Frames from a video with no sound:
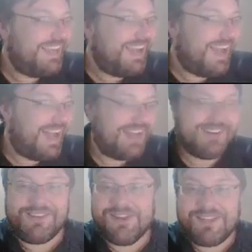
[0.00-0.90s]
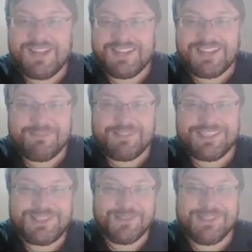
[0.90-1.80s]
I don't know. Like, I'm
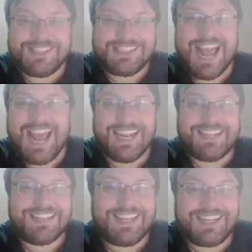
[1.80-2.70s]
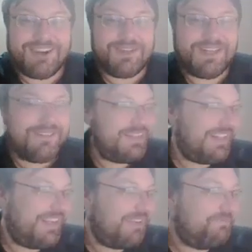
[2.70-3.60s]
just so ecstatic. Like, I really,
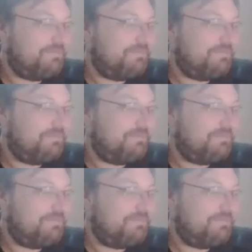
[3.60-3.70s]
really am.